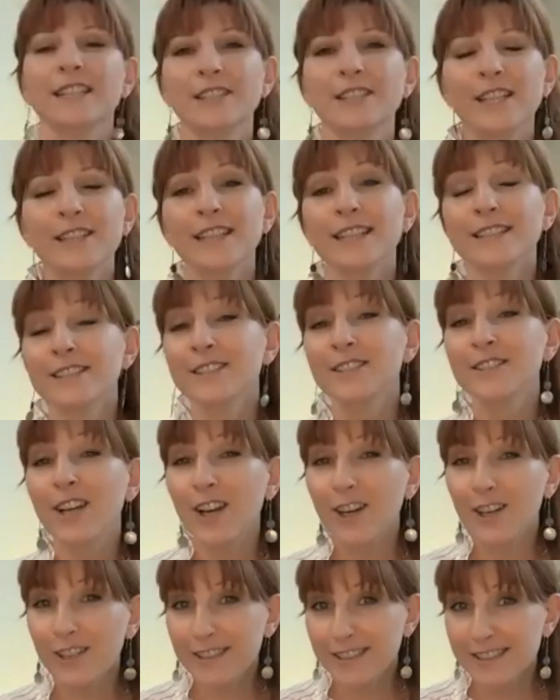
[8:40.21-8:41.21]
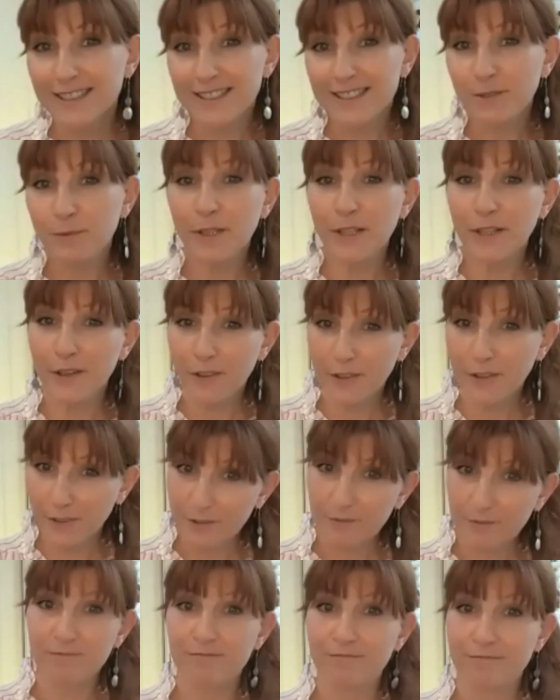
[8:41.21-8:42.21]
And I started with
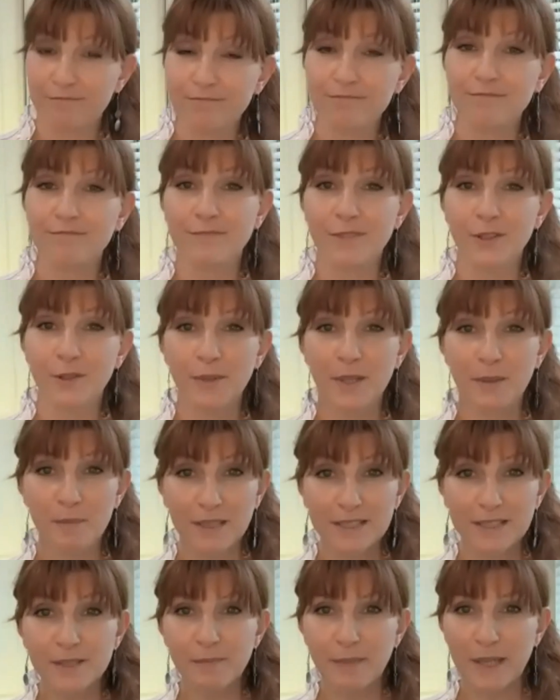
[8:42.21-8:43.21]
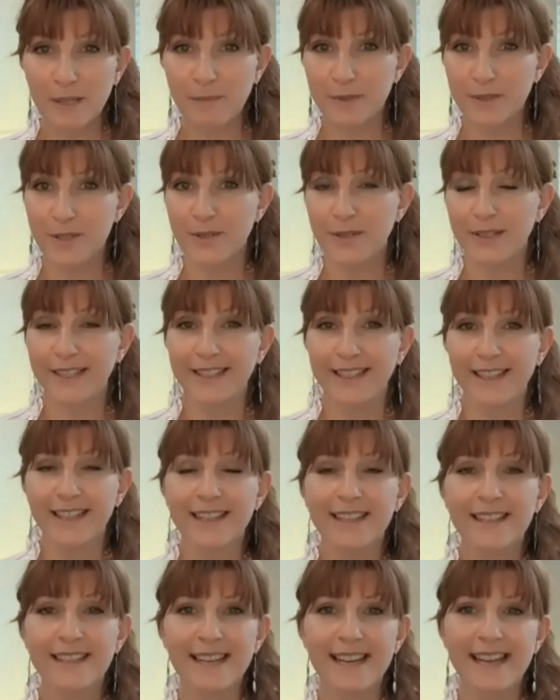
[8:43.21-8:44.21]
3 months paper
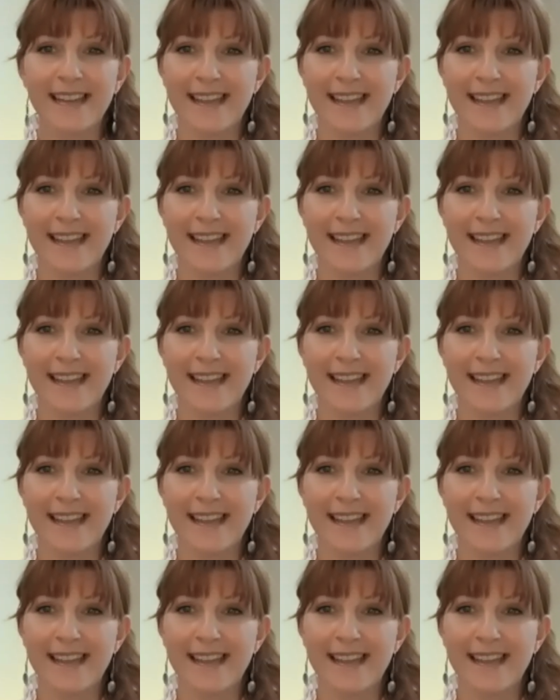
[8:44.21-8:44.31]
trading.